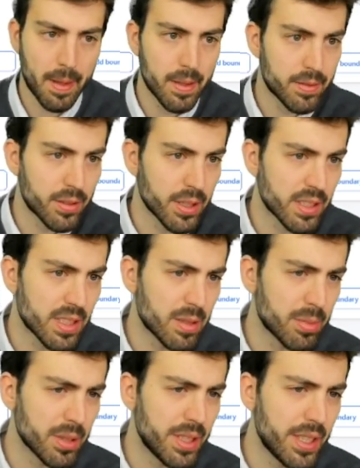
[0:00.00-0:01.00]
For
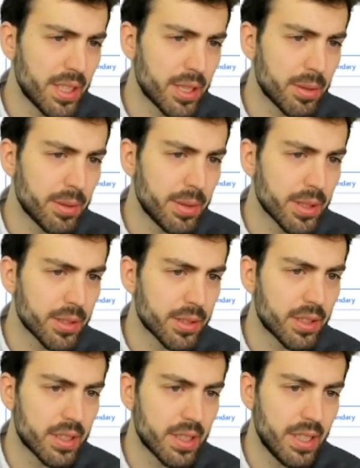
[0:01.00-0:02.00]
example, here you also
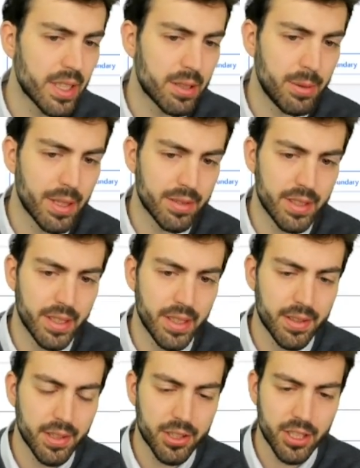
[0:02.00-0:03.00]
see that we have the
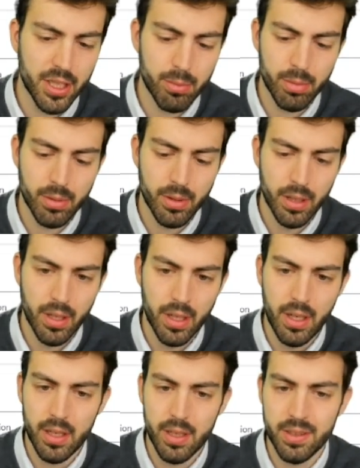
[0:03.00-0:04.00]
Intel chip.
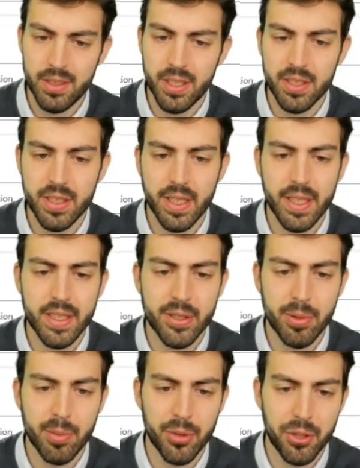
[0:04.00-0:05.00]
In this case,
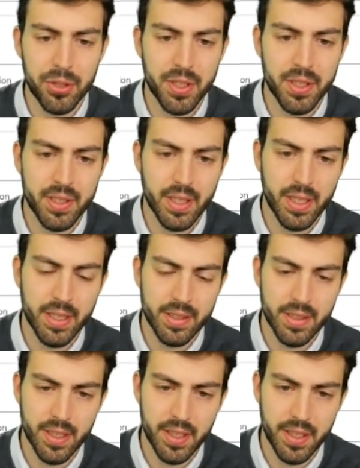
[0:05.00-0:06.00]
we molded as
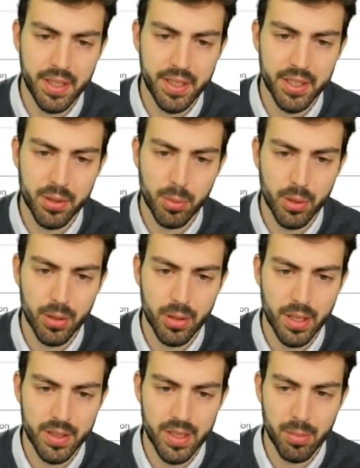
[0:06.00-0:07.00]
a heated wall
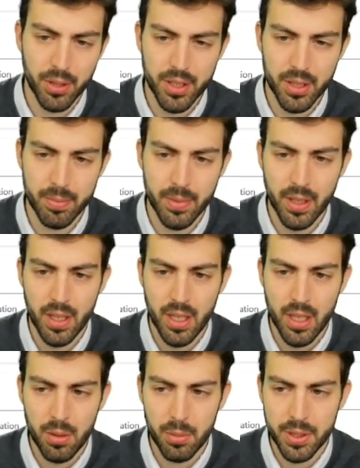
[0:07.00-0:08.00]
at the bottom,
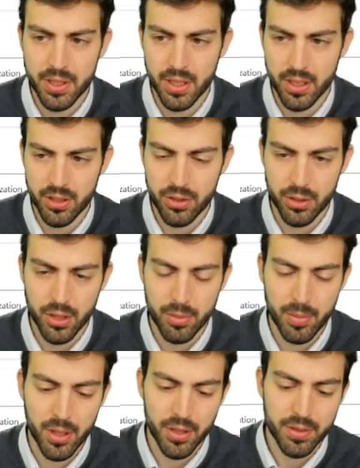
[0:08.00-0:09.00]
which a certain
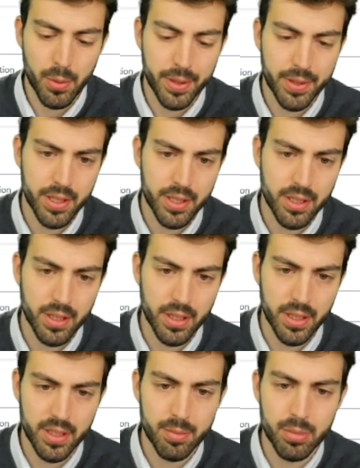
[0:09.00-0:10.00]
amount of wattage
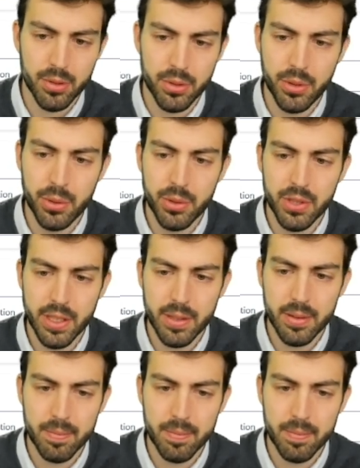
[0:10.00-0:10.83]
it's producing.